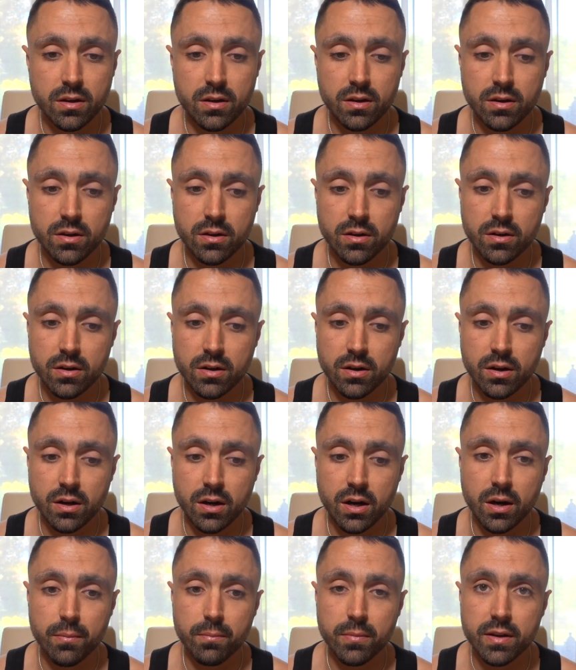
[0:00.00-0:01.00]
you know,
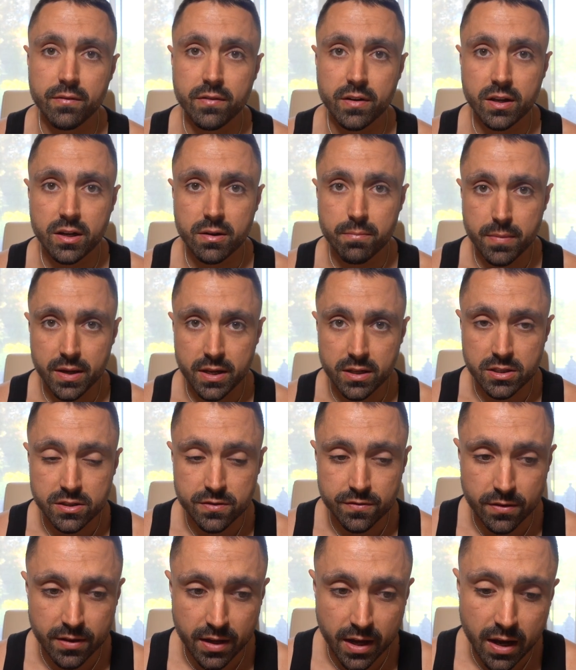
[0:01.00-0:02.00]
I'm living in
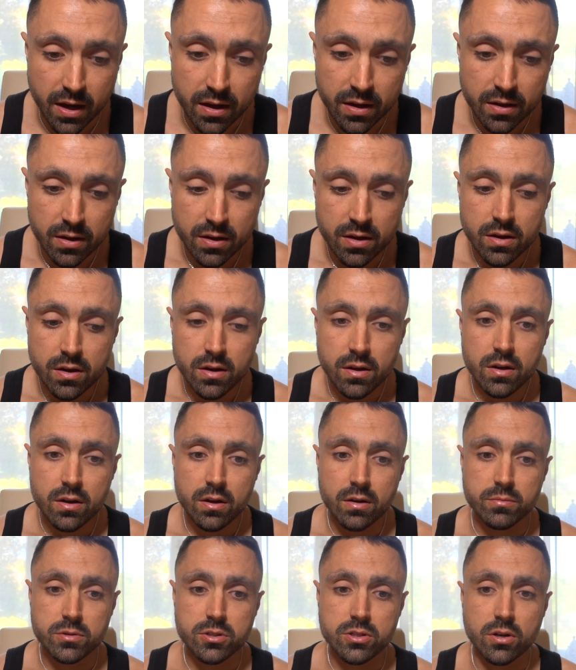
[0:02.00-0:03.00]
amends for that.
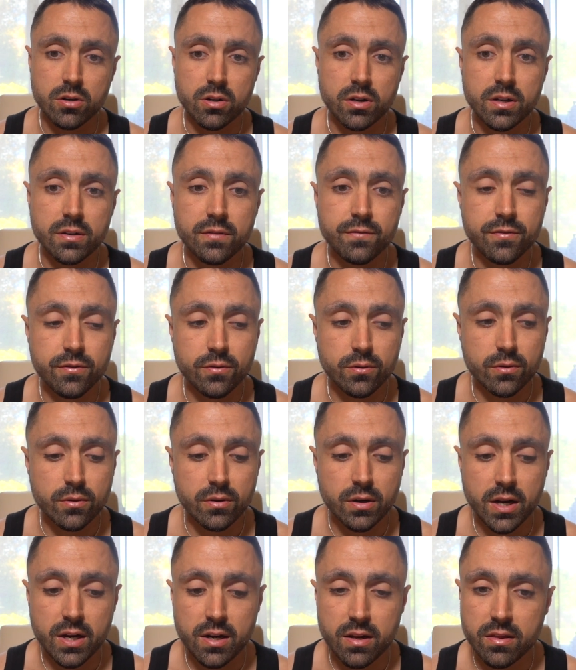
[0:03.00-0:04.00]
I'm sorry
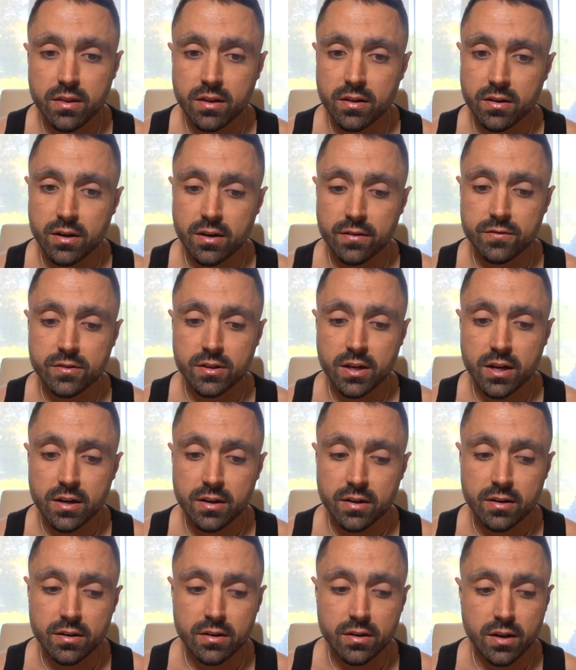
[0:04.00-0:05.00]
for anything that I've
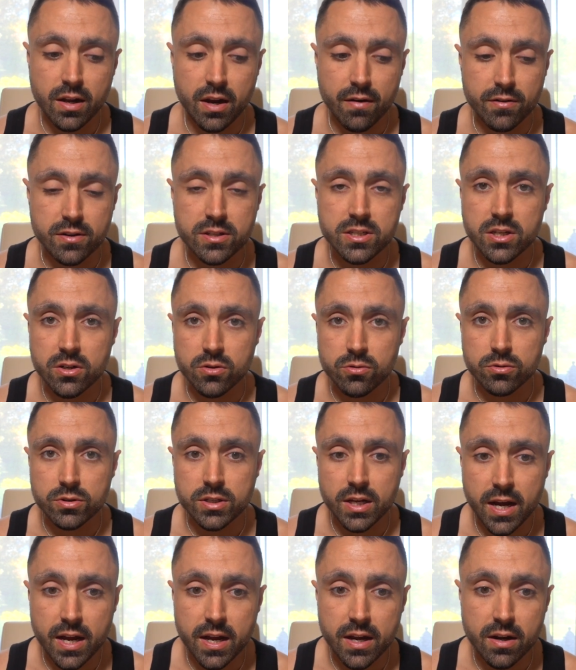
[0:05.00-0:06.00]
done, and every single
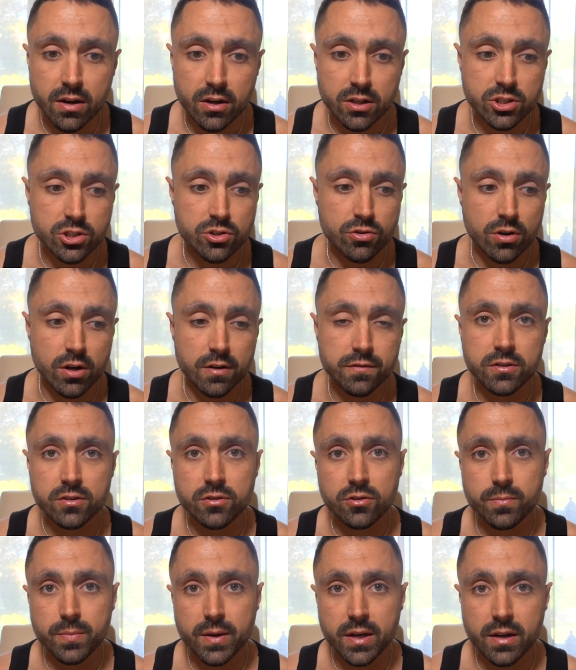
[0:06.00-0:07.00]
day I strive to
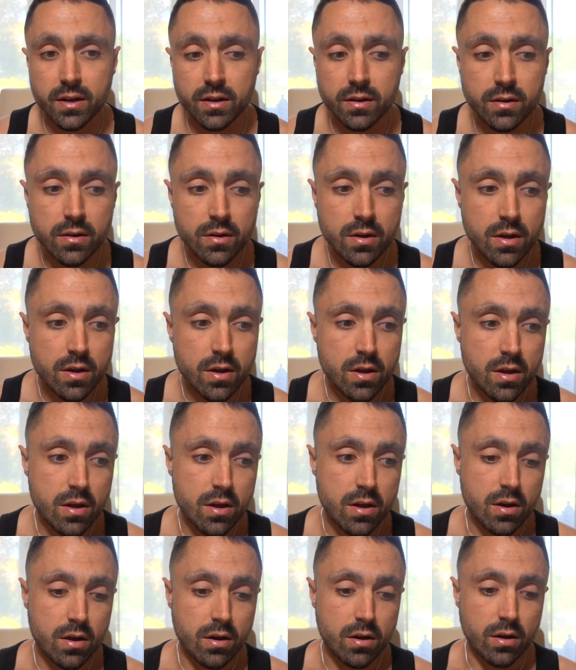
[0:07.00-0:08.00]
do better.
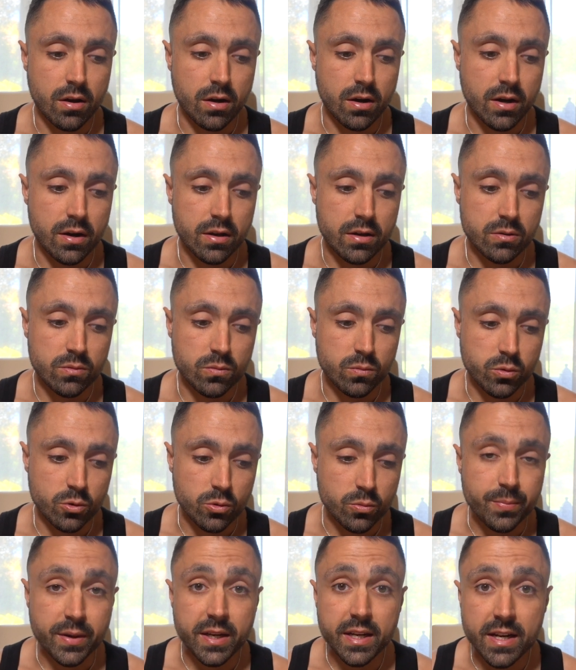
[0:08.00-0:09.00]
I
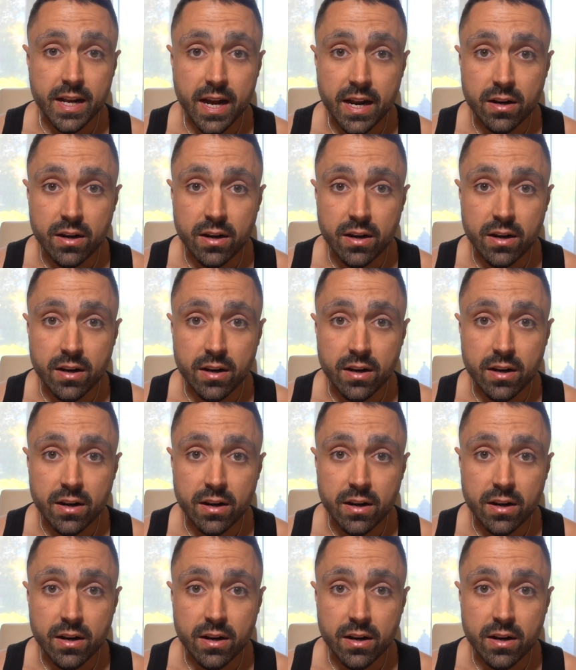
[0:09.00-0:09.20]
will be an